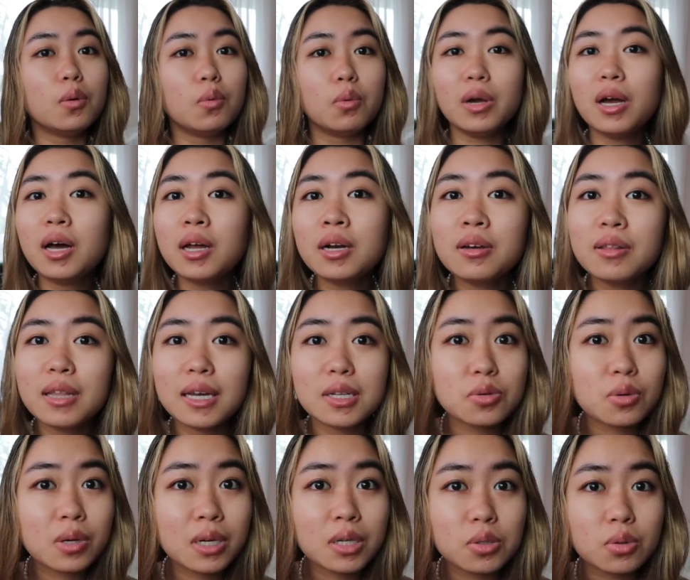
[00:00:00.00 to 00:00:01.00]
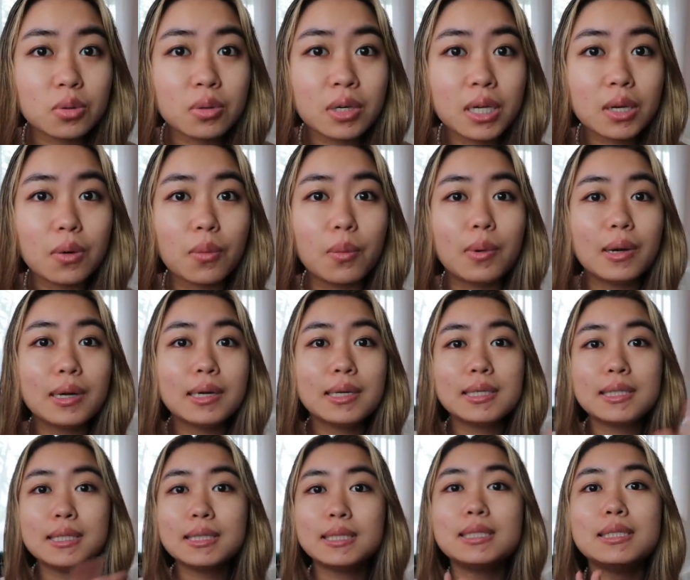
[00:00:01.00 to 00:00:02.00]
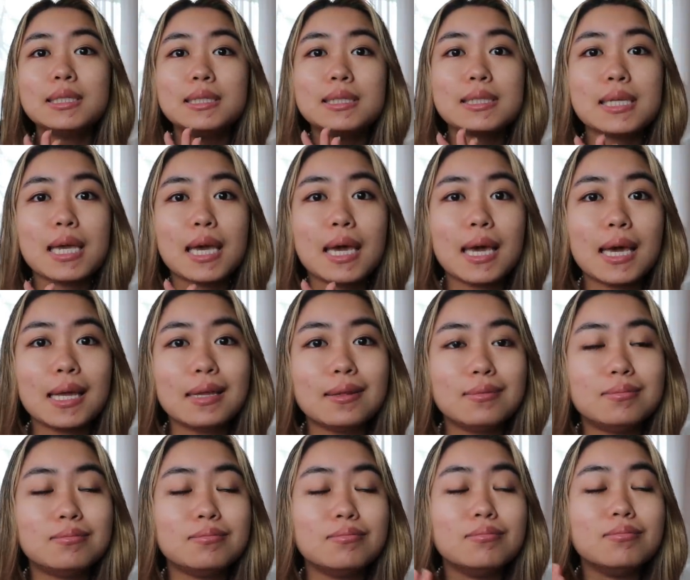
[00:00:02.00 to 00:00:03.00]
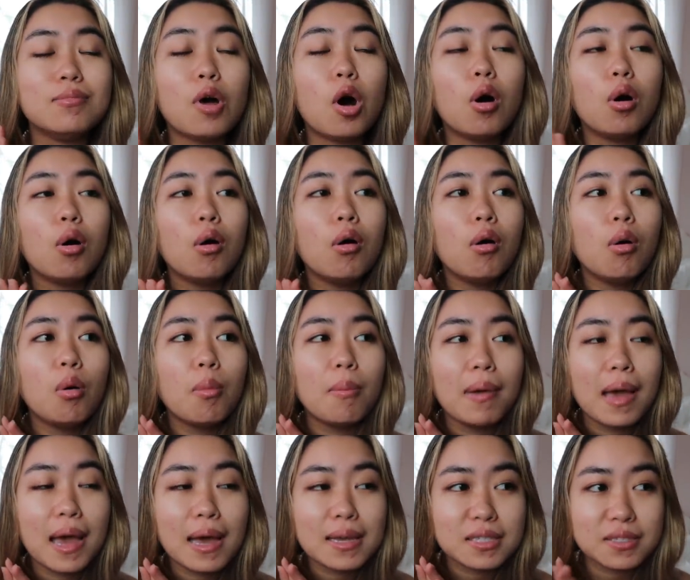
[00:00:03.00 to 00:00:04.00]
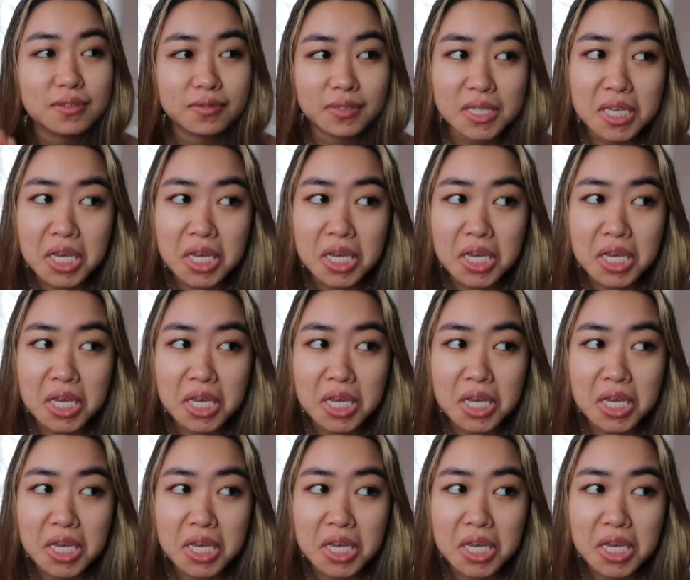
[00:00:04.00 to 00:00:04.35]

We all know that 2020 was a whole mess of a